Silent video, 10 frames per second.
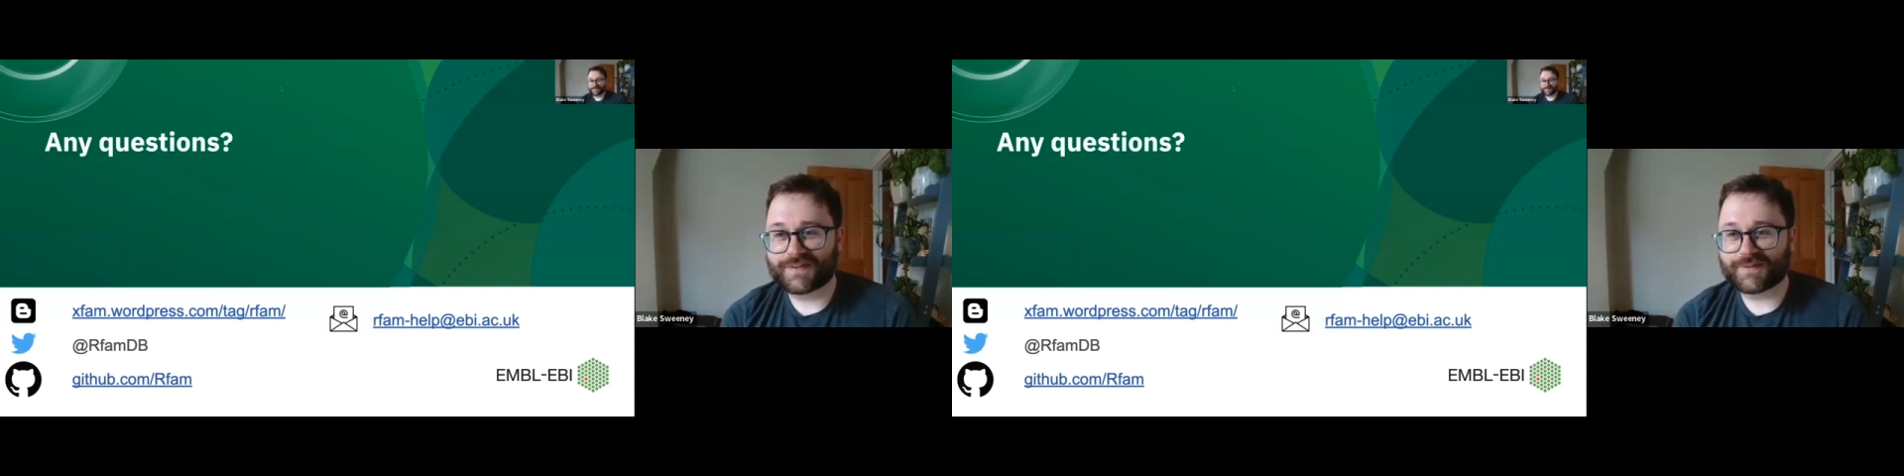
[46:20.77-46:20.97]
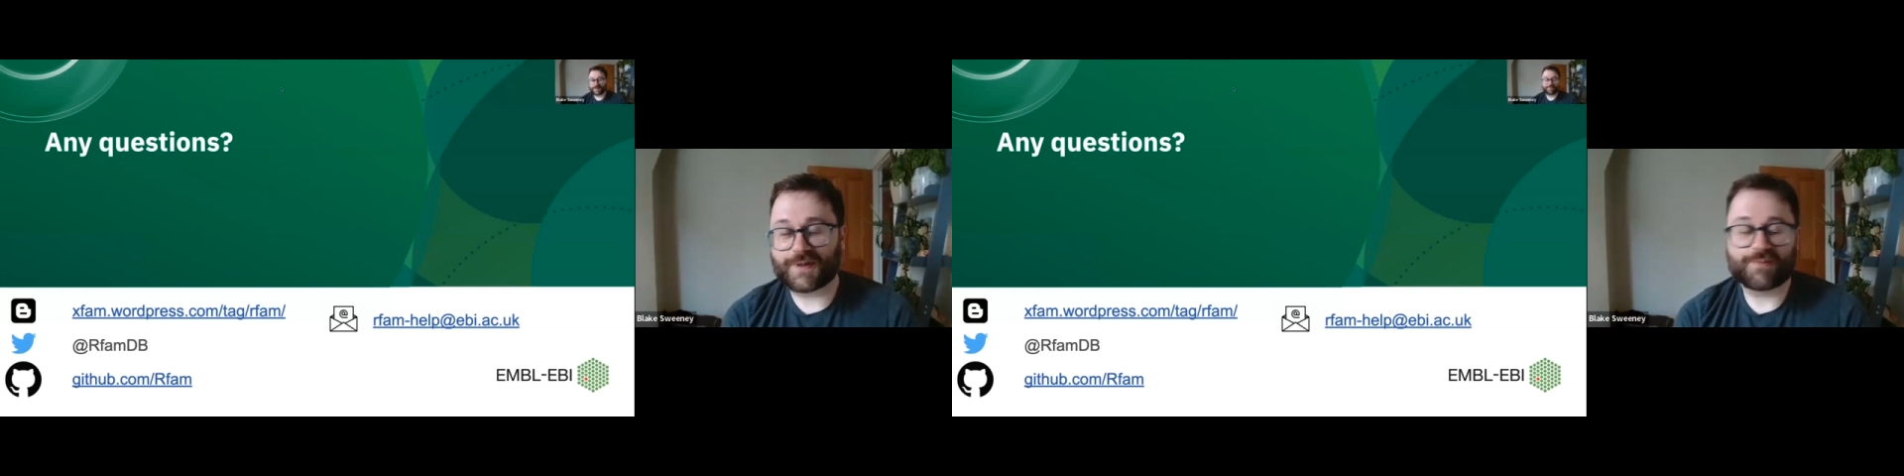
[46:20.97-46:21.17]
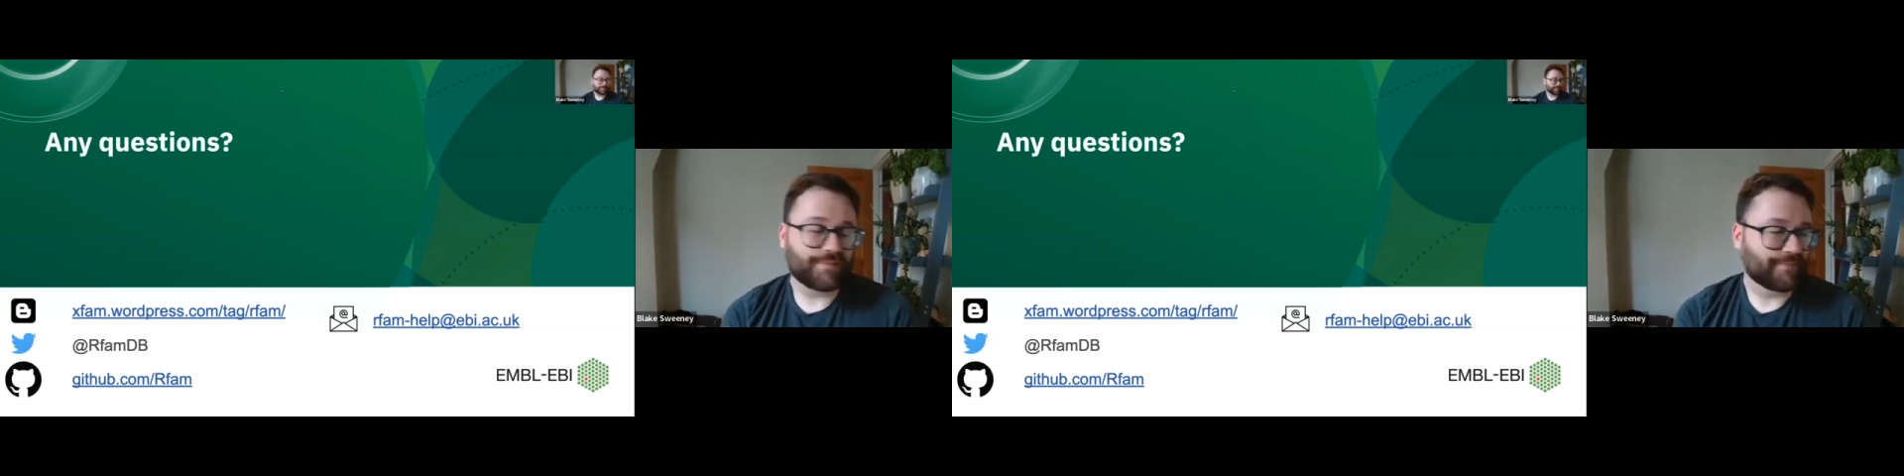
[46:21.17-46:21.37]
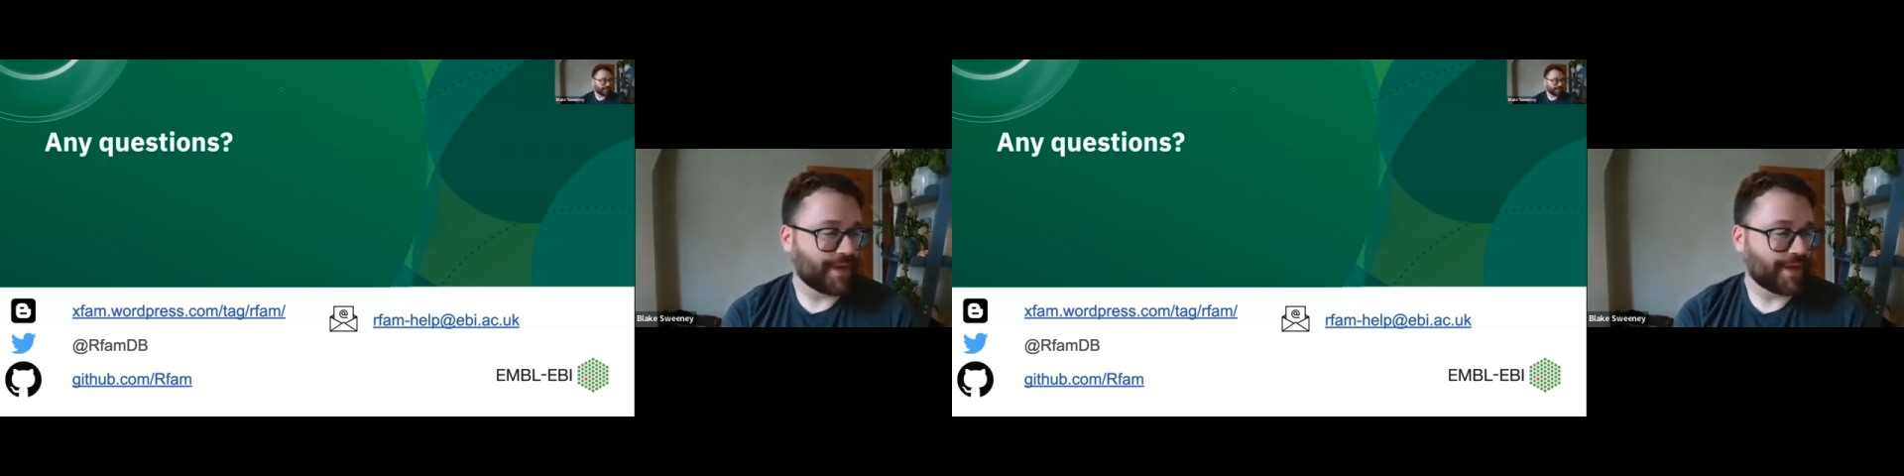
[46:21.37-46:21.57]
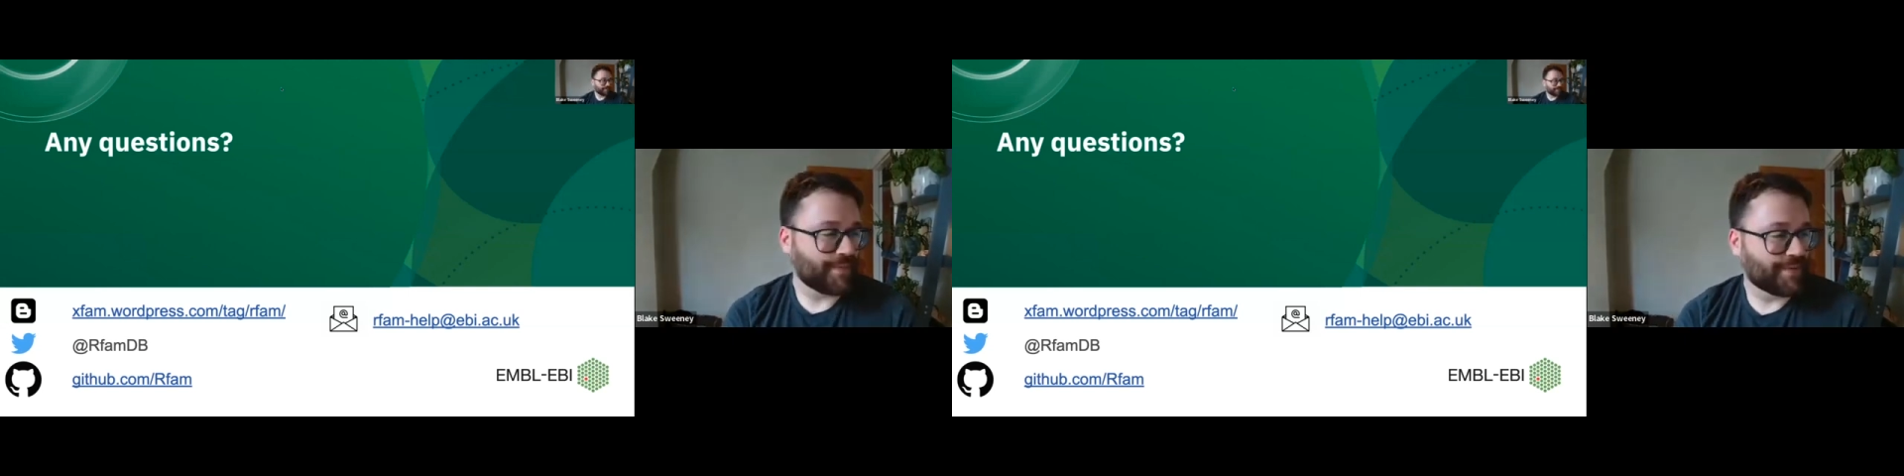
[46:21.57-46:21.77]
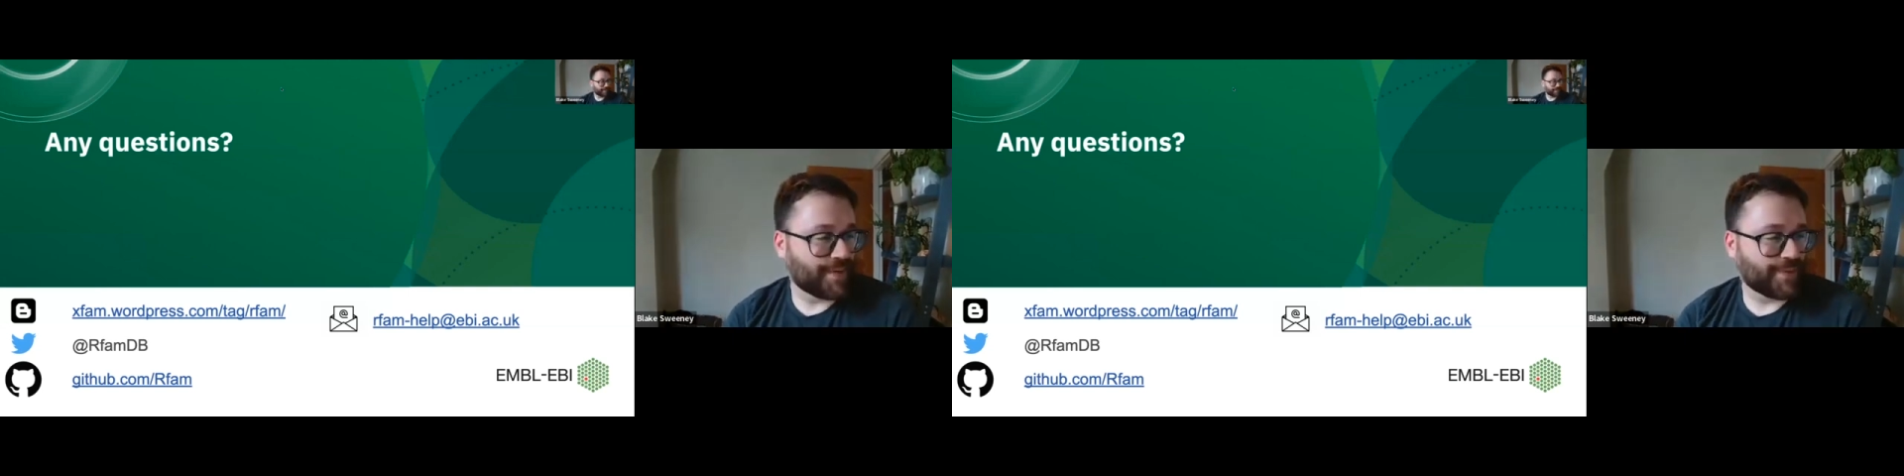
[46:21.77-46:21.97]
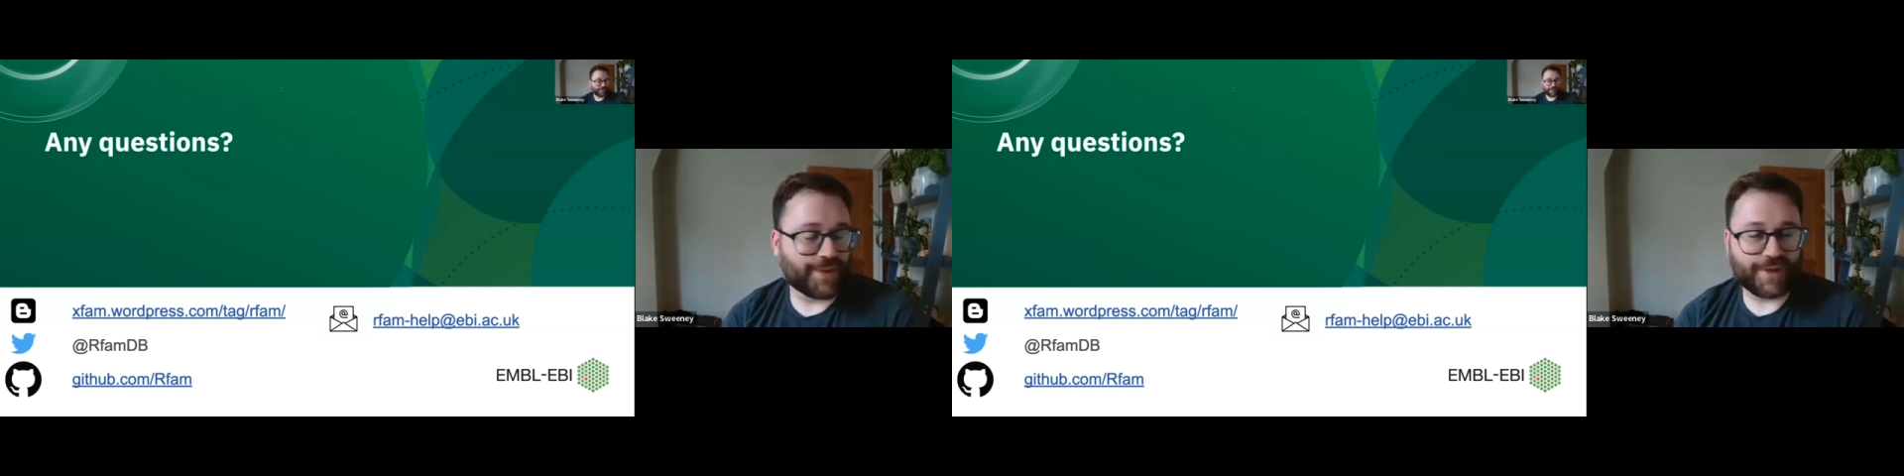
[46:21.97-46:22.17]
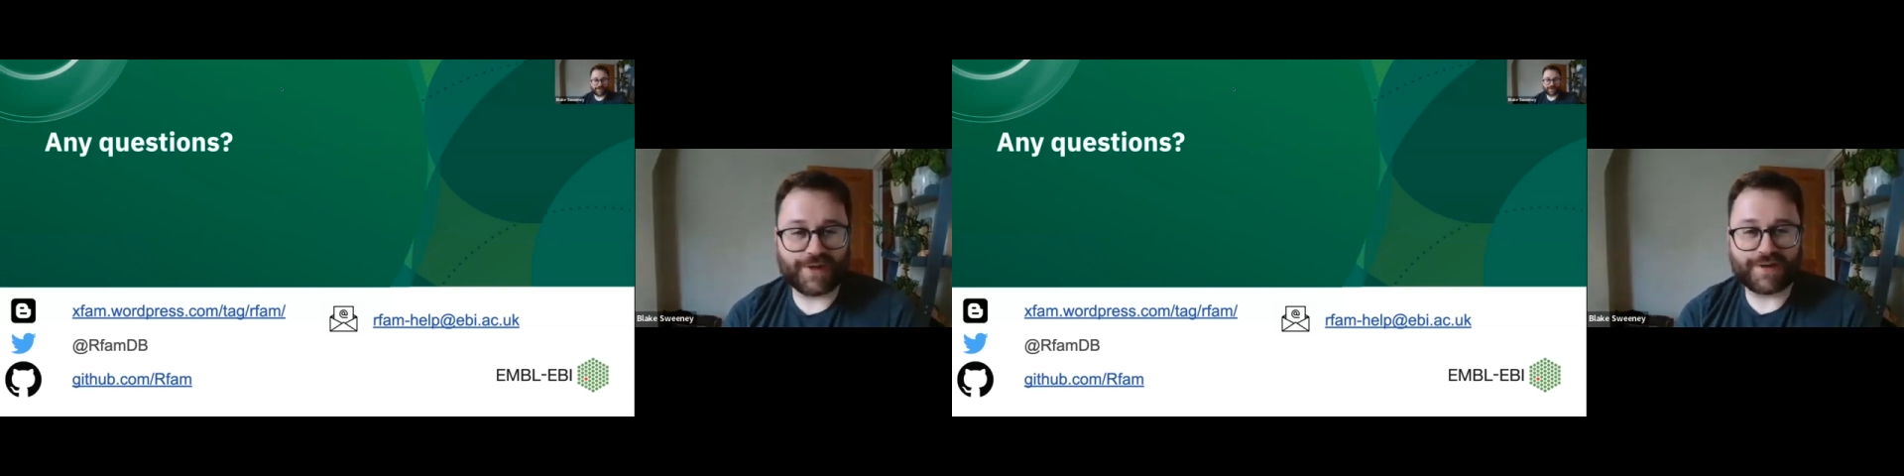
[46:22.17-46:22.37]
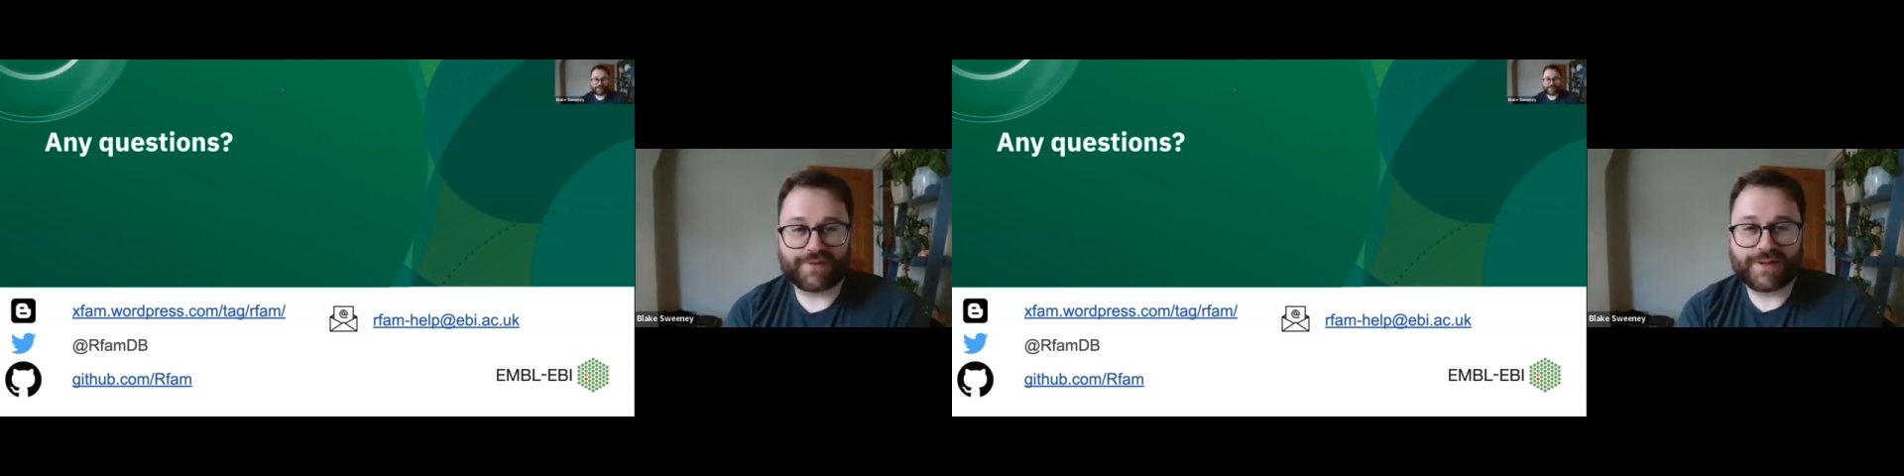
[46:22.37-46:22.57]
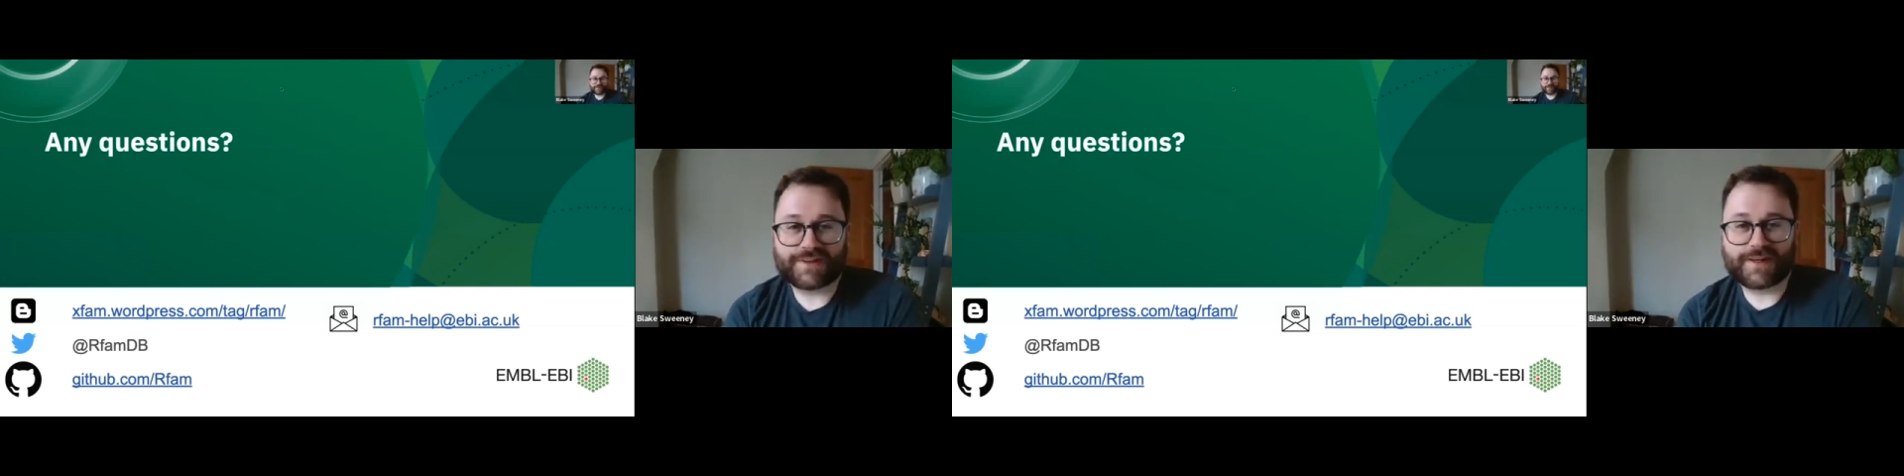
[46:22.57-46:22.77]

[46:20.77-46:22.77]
Well, maybe we'll get a grant for that.